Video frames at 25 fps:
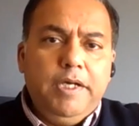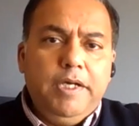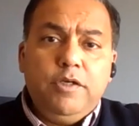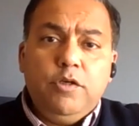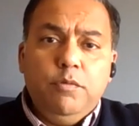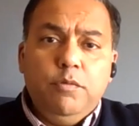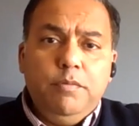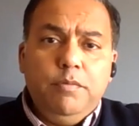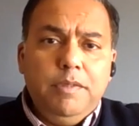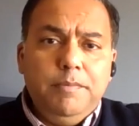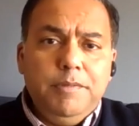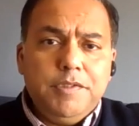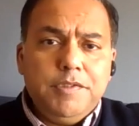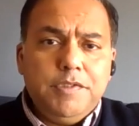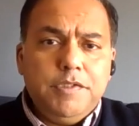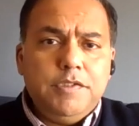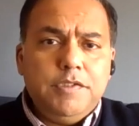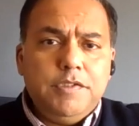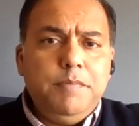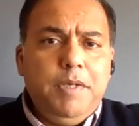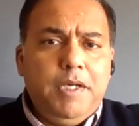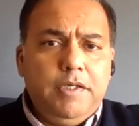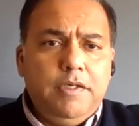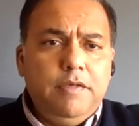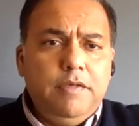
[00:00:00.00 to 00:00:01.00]
micropayments
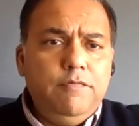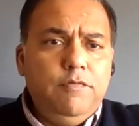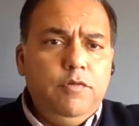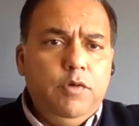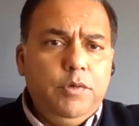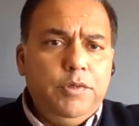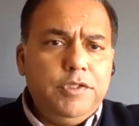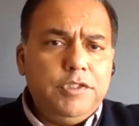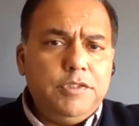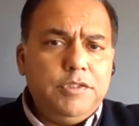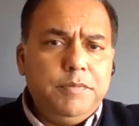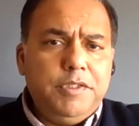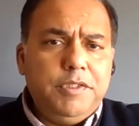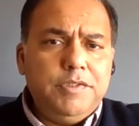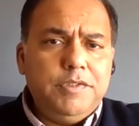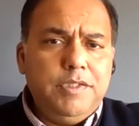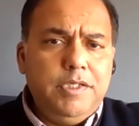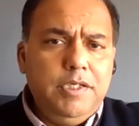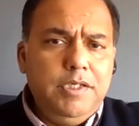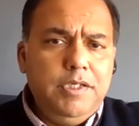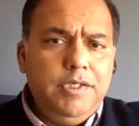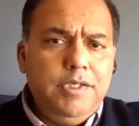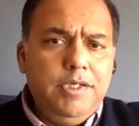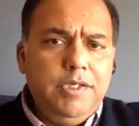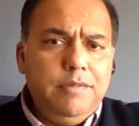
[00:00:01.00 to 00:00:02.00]
is back in focus because
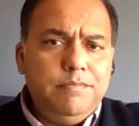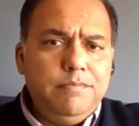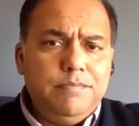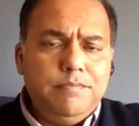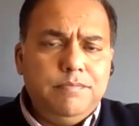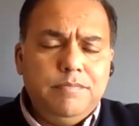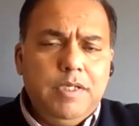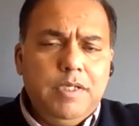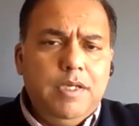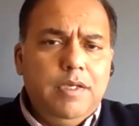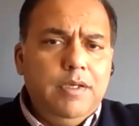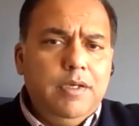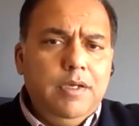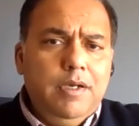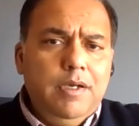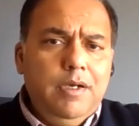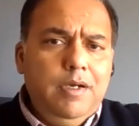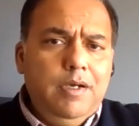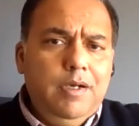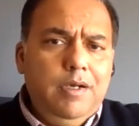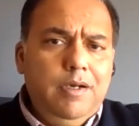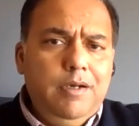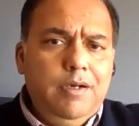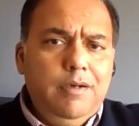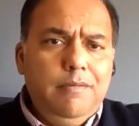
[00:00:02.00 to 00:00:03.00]
in India,
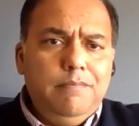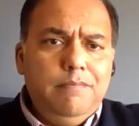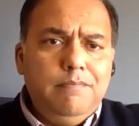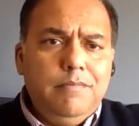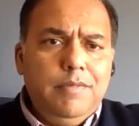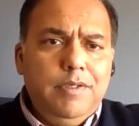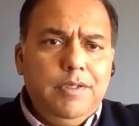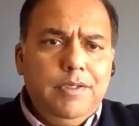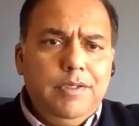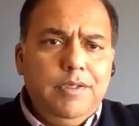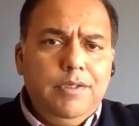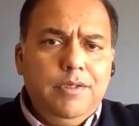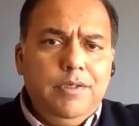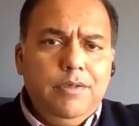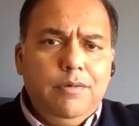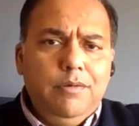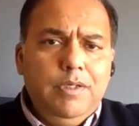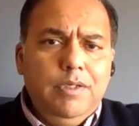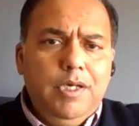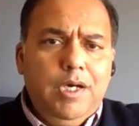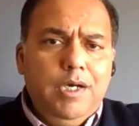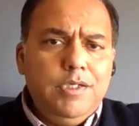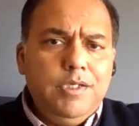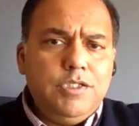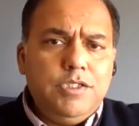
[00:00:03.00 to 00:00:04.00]
um, you know, a
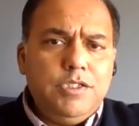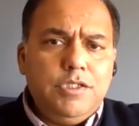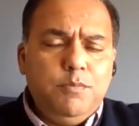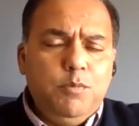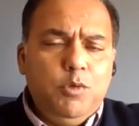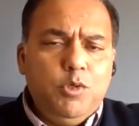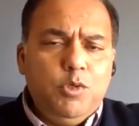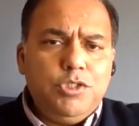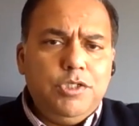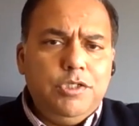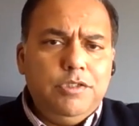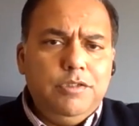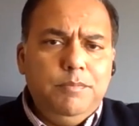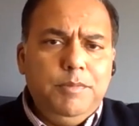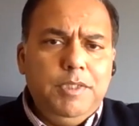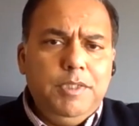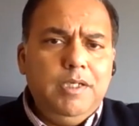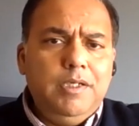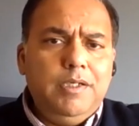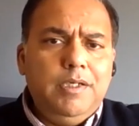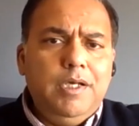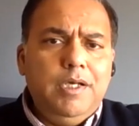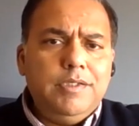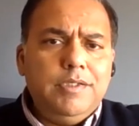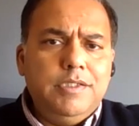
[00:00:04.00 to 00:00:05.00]
large portion of the
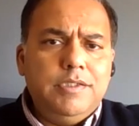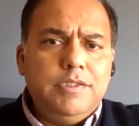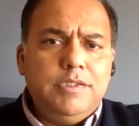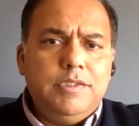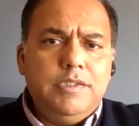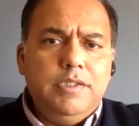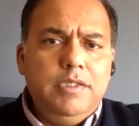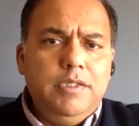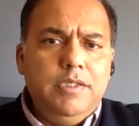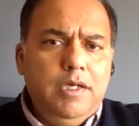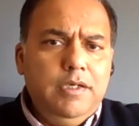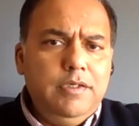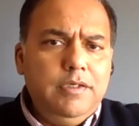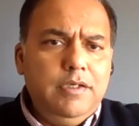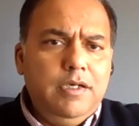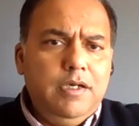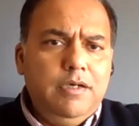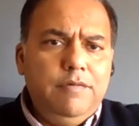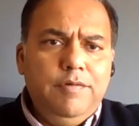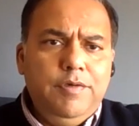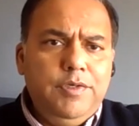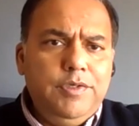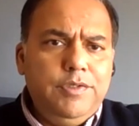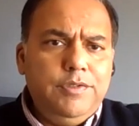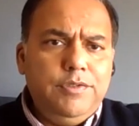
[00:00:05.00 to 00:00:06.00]
middle class is still
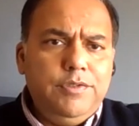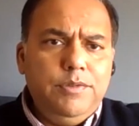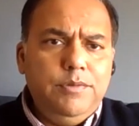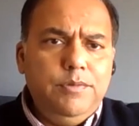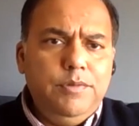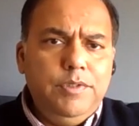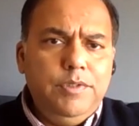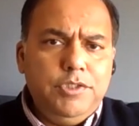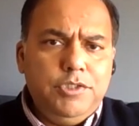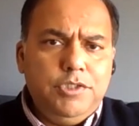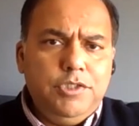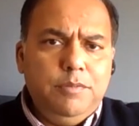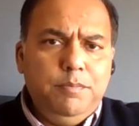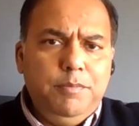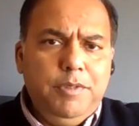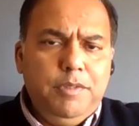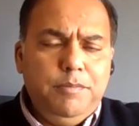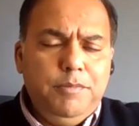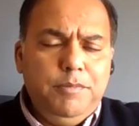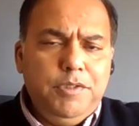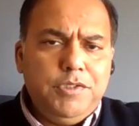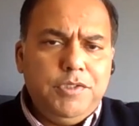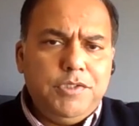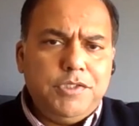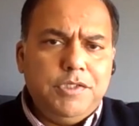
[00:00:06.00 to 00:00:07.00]
uncovered through digital
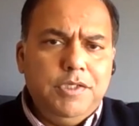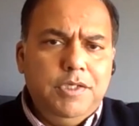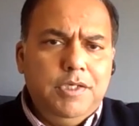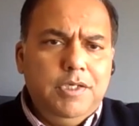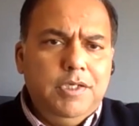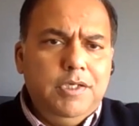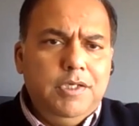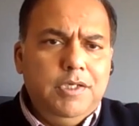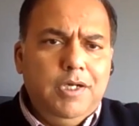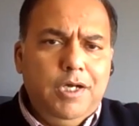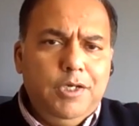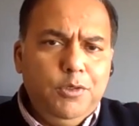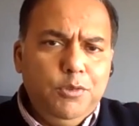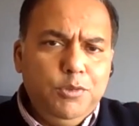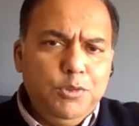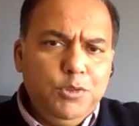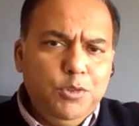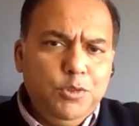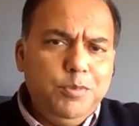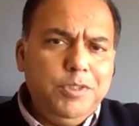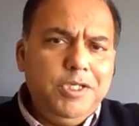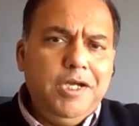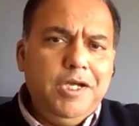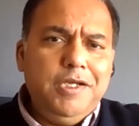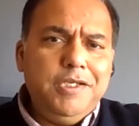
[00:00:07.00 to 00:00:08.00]
payments. Hmm. I know
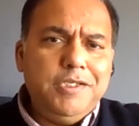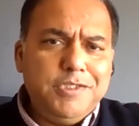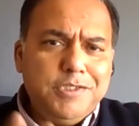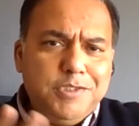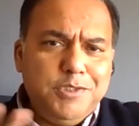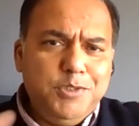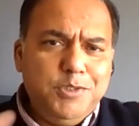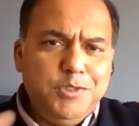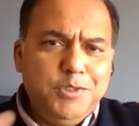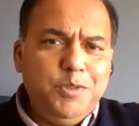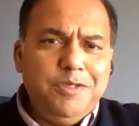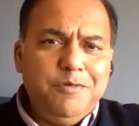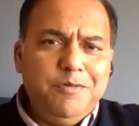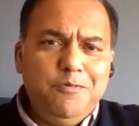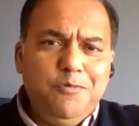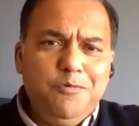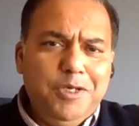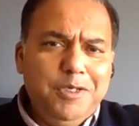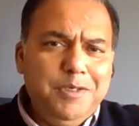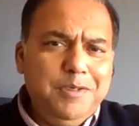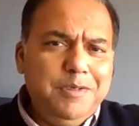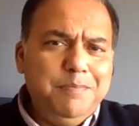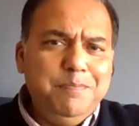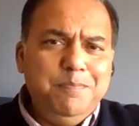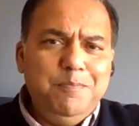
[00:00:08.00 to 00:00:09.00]
UPI is doing
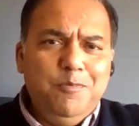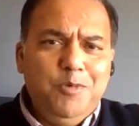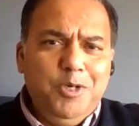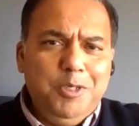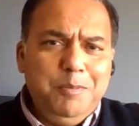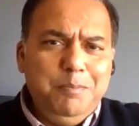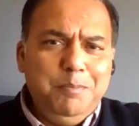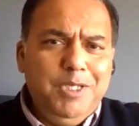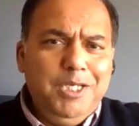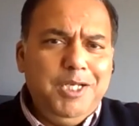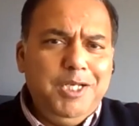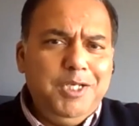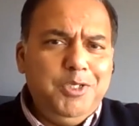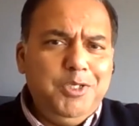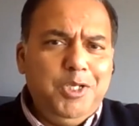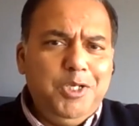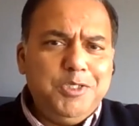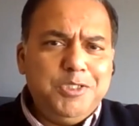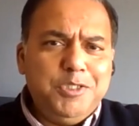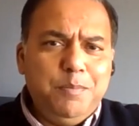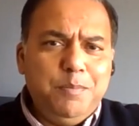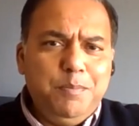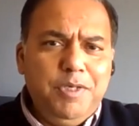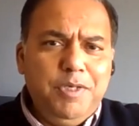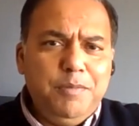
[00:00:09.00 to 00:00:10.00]
one one billion
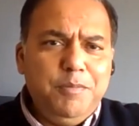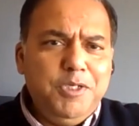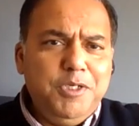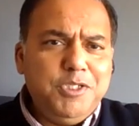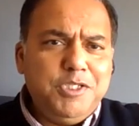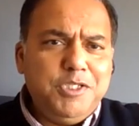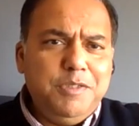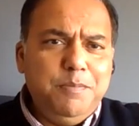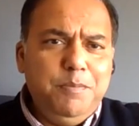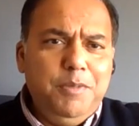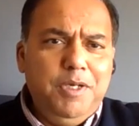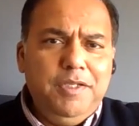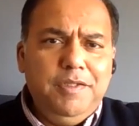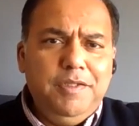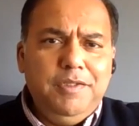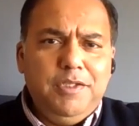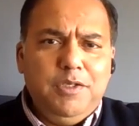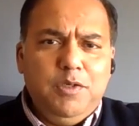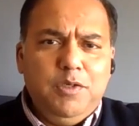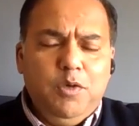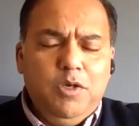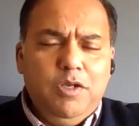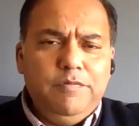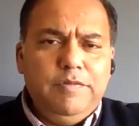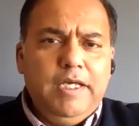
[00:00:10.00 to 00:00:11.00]
dollars of payments a month
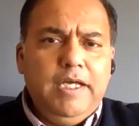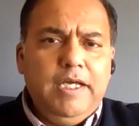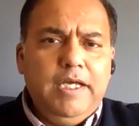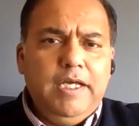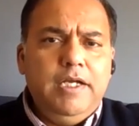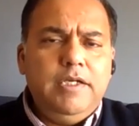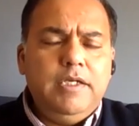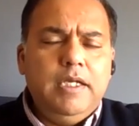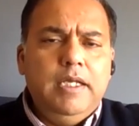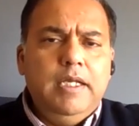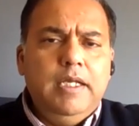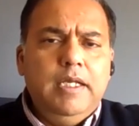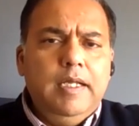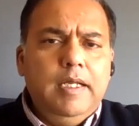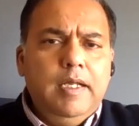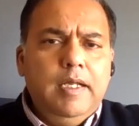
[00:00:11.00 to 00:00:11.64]
and all of that,